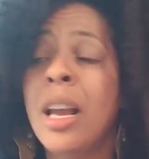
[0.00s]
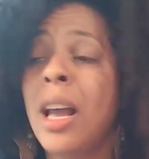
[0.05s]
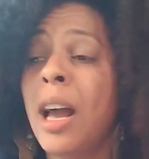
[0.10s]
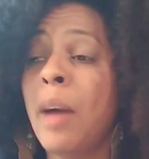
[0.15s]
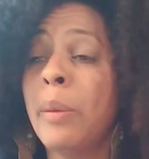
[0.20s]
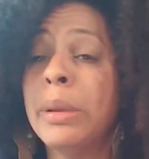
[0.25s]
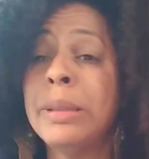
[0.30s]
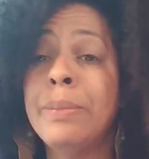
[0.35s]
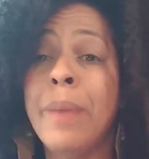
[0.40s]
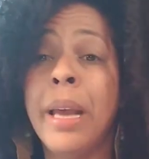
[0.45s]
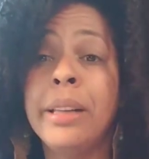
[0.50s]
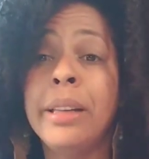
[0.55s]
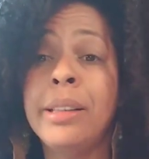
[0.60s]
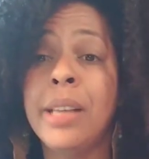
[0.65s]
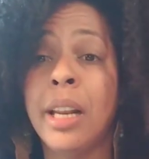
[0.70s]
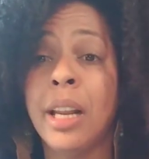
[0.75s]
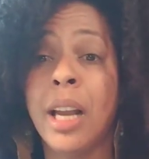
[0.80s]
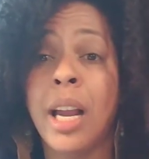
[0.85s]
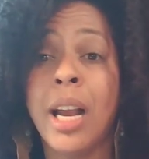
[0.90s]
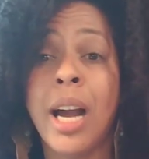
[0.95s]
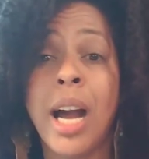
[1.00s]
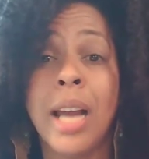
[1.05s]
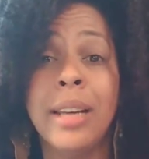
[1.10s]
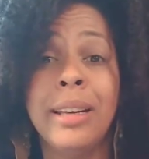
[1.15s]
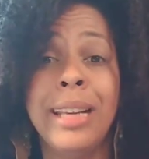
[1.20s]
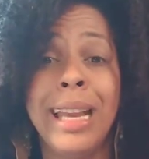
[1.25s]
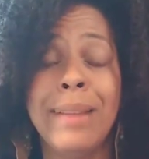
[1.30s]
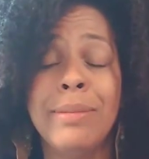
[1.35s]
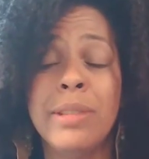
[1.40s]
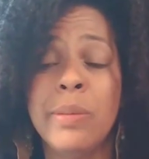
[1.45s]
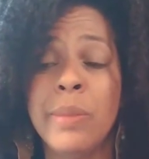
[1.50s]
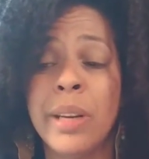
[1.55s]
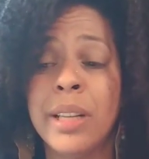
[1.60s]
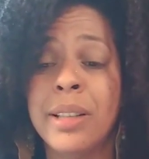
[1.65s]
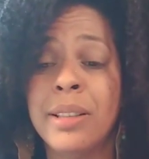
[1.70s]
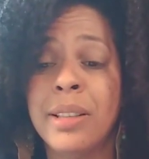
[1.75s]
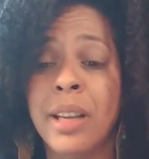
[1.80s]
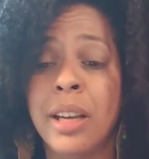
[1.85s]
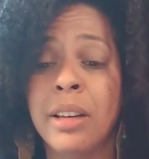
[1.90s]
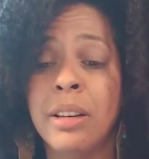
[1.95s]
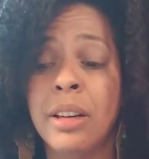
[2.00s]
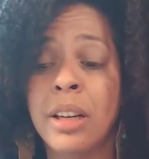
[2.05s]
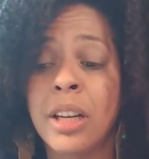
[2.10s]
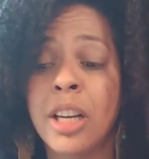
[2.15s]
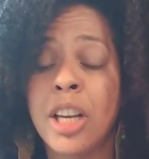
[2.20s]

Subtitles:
I was meditating and God came to me and said,